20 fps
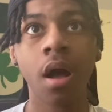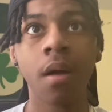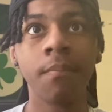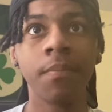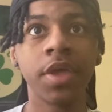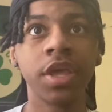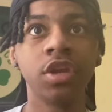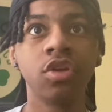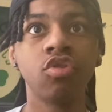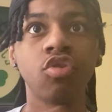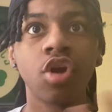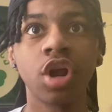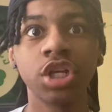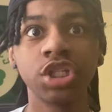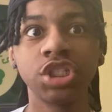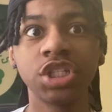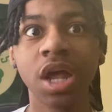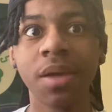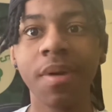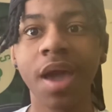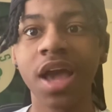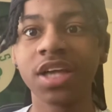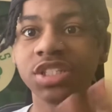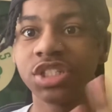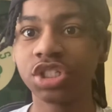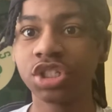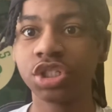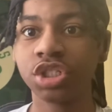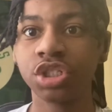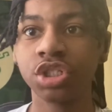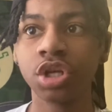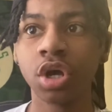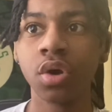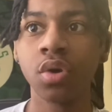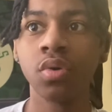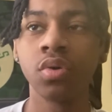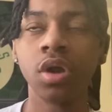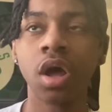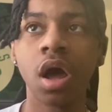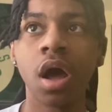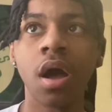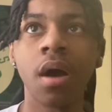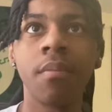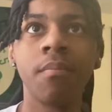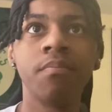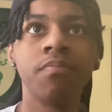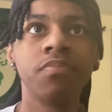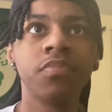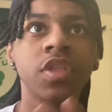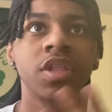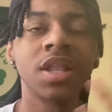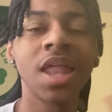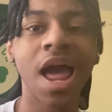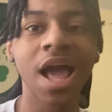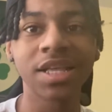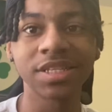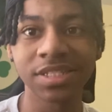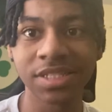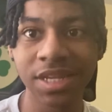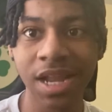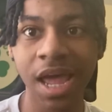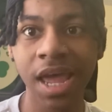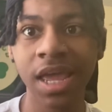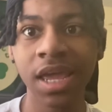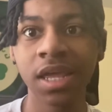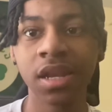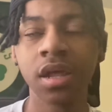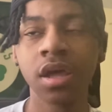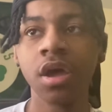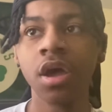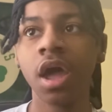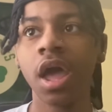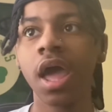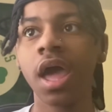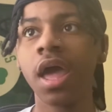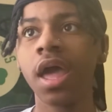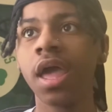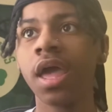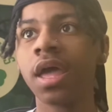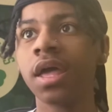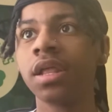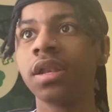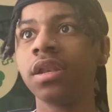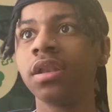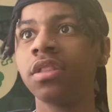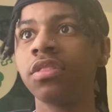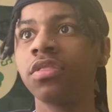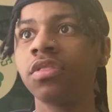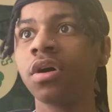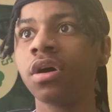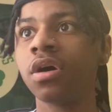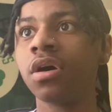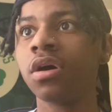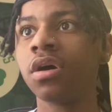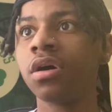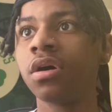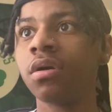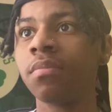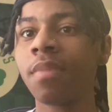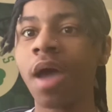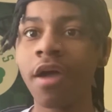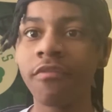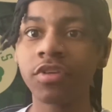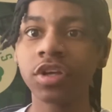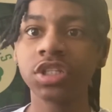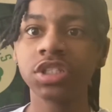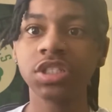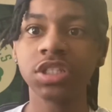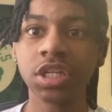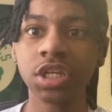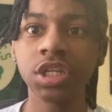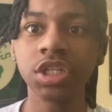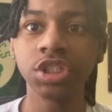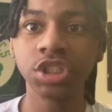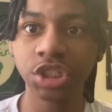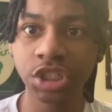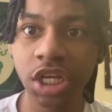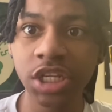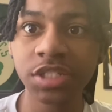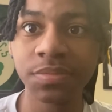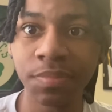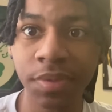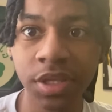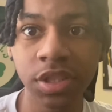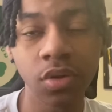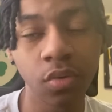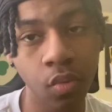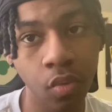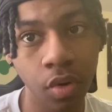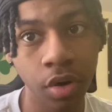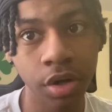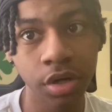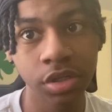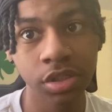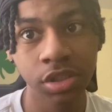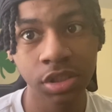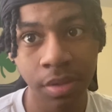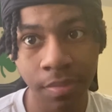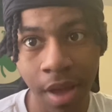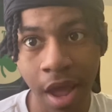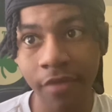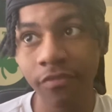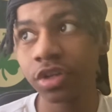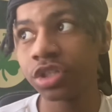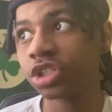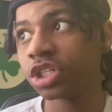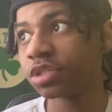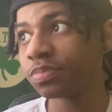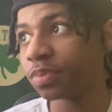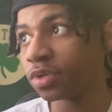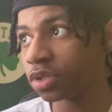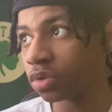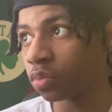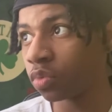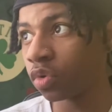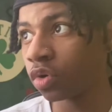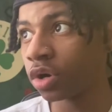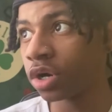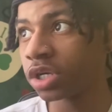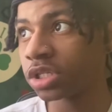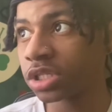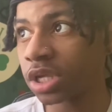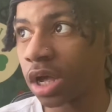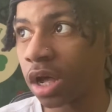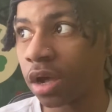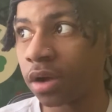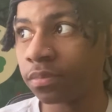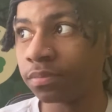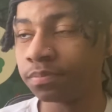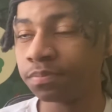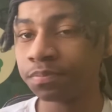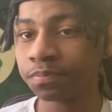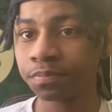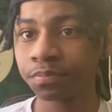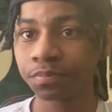In crunch time, as he showed last night, and the Mavericks literally just beat the Warriors. The Mavericks just beat the Warriors, and